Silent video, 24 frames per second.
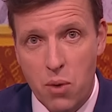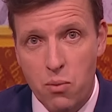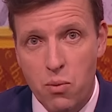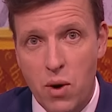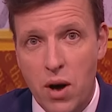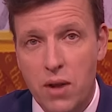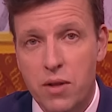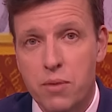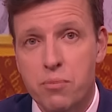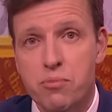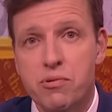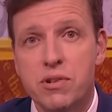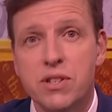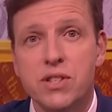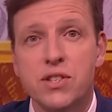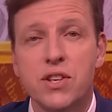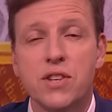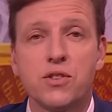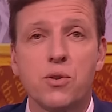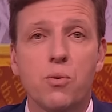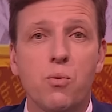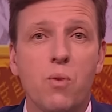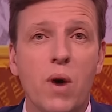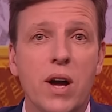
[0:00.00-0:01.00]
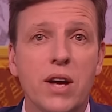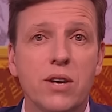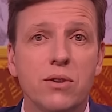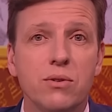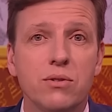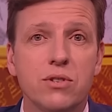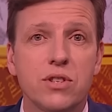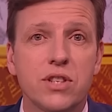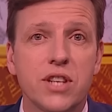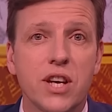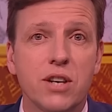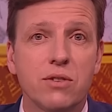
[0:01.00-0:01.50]
while the Princess of
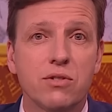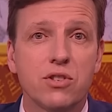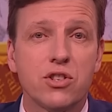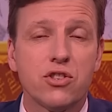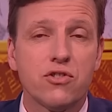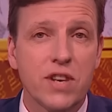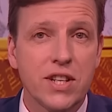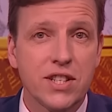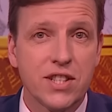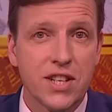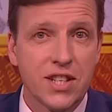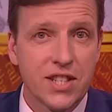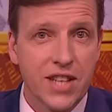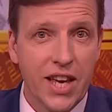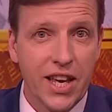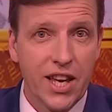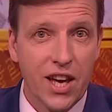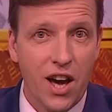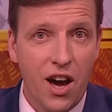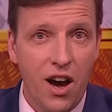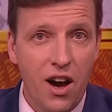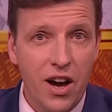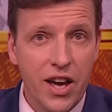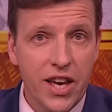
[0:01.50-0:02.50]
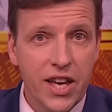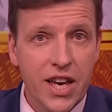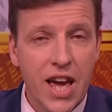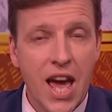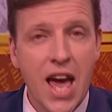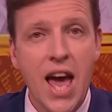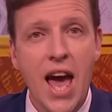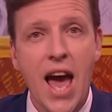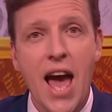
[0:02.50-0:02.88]
Wales tells Stress to take a hike,